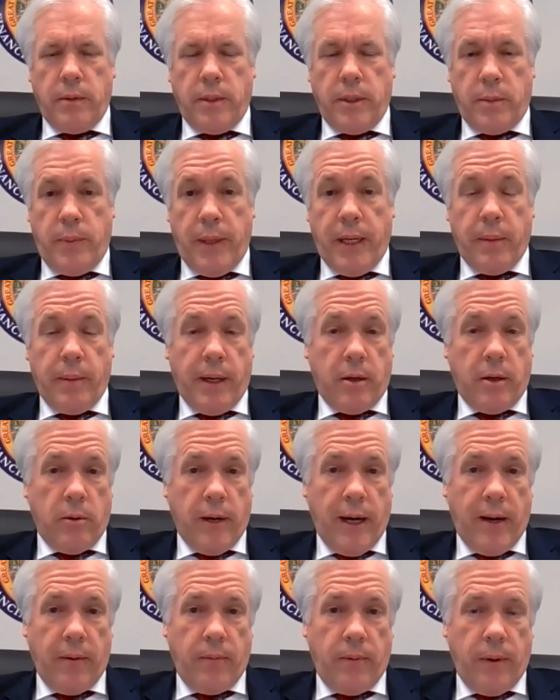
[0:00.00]
to speak about
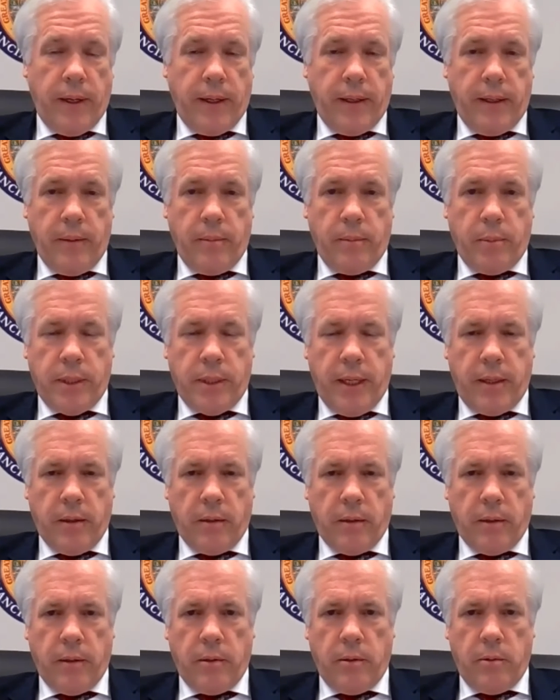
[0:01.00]
crowdfunding in
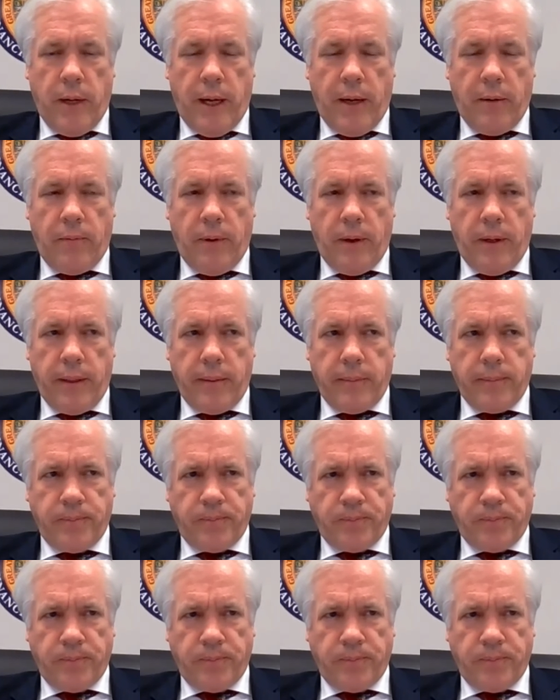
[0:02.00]
particular, crowdfunding